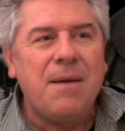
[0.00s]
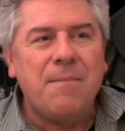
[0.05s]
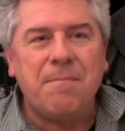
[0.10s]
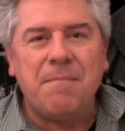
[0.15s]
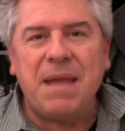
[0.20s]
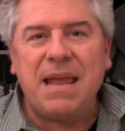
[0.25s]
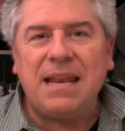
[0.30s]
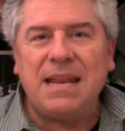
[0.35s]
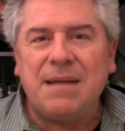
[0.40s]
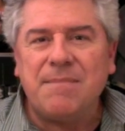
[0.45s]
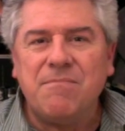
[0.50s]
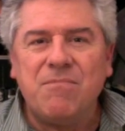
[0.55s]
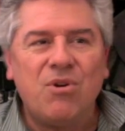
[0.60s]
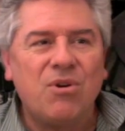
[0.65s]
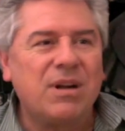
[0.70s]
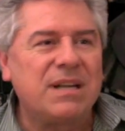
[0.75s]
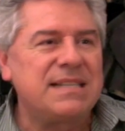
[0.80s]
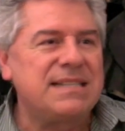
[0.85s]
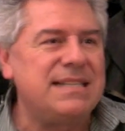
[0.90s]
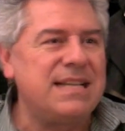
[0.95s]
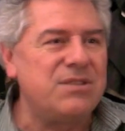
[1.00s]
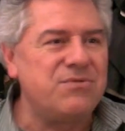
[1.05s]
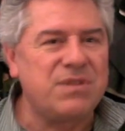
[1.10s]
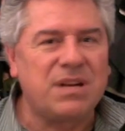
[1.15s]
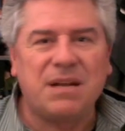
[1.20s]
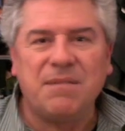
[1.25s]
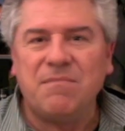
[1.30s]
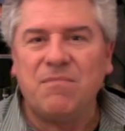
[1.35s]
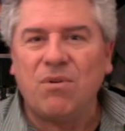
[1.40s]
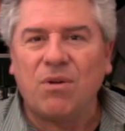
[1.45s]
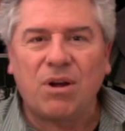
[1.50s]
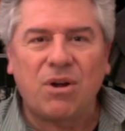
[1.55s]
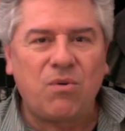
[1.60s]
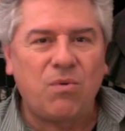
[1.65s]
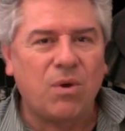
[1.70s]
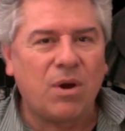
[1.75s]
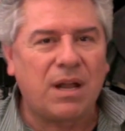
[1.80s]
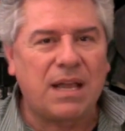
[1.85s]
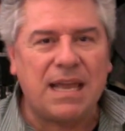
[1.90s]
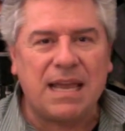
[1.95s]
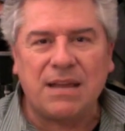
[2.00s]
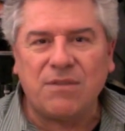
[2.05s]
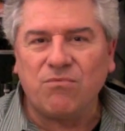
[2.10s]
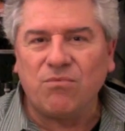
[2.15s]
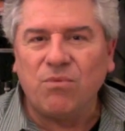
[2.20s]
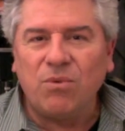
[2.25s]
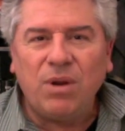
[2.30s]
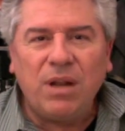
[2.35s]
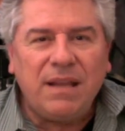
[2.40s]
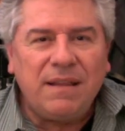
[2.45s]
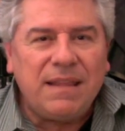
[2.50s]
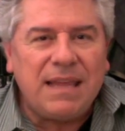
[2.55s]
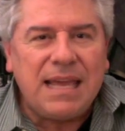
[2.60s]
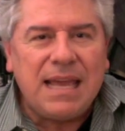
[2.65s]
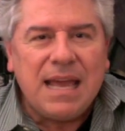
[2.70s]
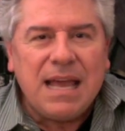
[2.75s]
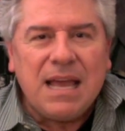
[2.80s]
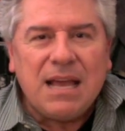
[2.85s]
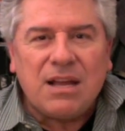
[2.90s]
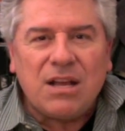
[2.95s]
made him more eccentric and more quirky, and really